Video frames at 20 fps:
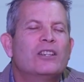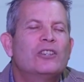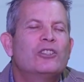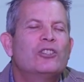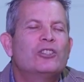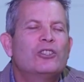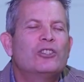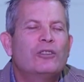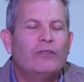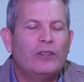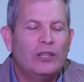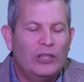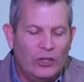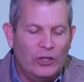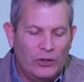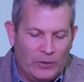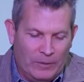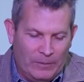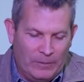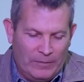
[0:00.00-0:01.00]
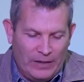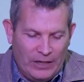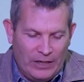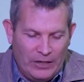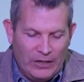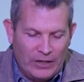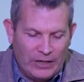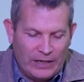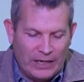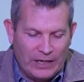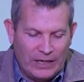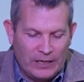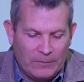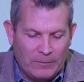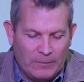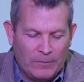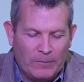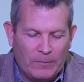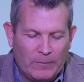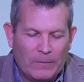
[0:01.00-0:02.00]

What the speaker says: in serving you in your kingdom.